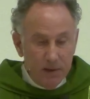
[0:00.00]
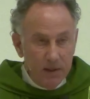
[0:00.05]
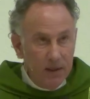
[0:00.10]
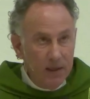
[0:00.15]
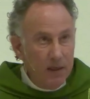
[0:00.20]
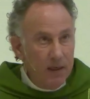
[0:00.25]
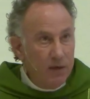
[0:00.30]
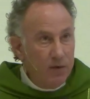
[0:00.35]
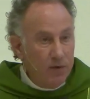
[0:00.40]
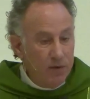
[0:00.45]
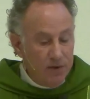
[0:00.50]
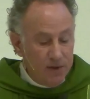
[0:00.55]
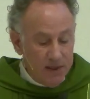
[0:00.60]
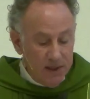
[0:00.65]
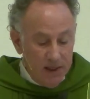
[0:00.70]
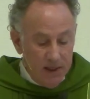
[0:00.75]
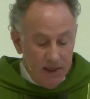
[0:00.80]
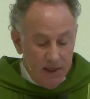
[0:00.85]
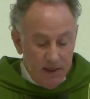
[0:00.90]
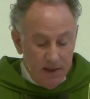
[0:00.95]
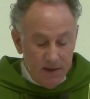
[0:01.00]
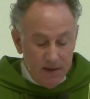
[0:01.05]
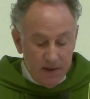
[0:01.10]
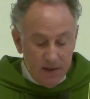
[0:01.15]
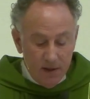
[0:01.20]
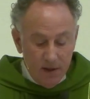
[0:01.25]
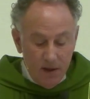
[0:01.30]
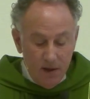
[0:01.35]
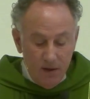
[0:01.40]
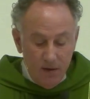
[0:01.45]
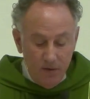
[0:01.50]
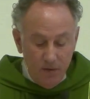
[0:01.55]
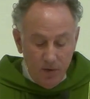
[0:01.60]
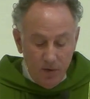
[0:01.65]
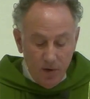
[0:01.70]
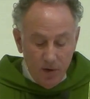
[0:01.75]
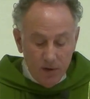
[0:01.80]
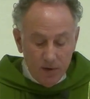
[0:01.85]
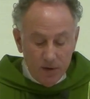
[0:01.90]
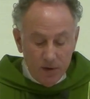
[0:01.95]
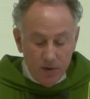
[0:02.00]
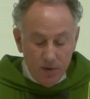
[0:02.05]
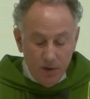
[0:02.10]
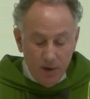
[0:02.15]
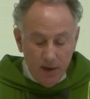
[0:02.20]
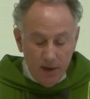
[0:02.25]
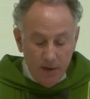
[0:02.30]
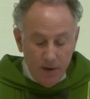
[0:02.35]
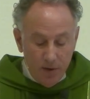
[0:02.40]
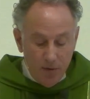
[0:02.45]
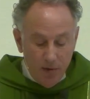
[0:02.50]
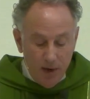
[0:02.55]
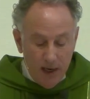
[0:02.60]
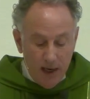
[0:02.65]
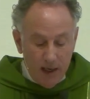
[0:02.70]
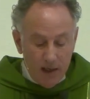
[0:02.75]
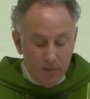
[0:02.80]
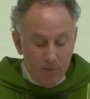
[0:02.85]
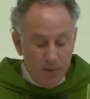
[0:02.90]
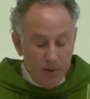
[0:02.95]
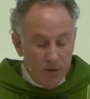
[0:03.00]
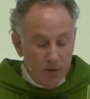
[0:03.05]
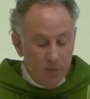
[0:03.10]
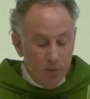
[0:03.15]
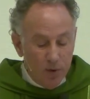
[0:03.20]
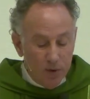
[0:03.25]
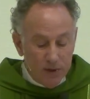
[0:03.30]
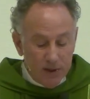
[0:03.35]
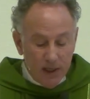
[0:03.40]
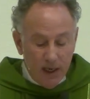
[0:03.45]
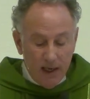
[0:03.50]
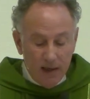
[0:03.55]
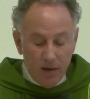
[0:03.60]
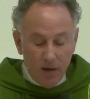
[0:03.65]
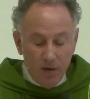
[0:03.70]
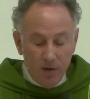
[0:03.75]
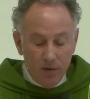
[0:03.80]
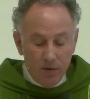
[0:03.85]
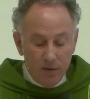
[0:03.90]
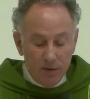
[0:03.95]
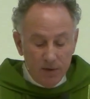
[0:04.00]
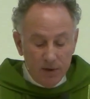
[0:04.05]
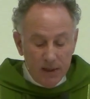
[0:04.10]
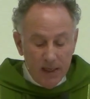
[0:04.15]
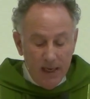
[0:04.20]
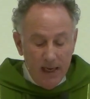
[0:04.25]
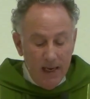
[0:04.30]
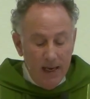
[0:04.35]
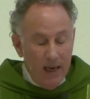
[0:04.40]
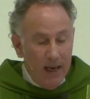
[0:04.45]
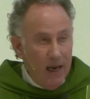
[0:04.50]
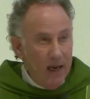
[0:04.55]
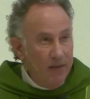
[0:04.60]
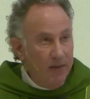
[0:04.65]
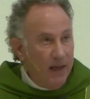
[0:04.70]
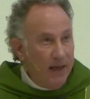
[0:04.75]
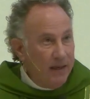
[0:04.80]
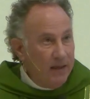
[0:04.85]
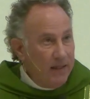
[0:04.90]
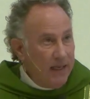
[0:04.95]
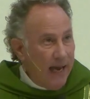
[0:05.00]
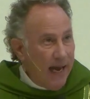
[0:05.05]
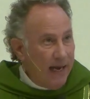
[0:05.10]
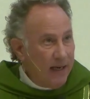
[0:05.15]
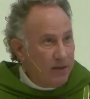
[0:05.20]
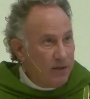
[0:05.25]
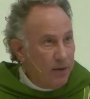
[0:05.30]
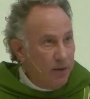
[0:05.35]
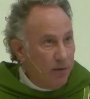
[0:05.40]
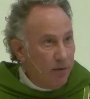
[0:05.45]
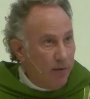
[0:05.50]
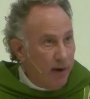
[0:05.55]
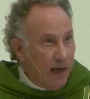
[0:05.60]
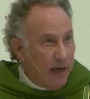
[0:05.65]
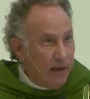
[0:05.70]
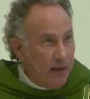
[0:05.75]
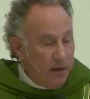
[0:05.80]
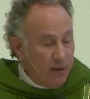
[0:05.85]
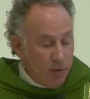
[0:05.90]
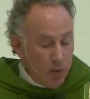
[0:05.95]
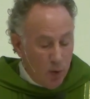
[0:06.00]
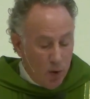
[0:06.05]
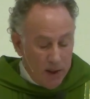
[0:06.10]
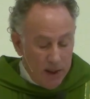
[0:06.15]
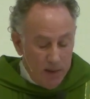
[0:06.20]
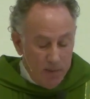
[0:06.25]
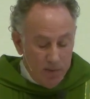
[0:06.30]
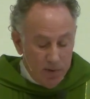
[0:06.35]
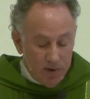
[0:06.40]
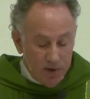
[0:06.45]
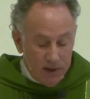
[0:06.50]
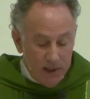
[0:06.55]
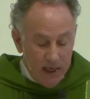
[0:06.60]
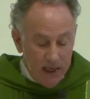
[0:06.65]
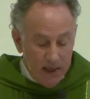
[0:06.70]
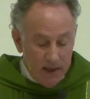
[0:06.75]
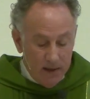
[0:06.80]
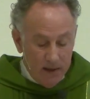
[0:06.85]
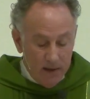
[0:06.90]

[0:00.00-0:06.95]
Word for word: in your cities for storing the grain, build more silos, and then tax the grain at 20%.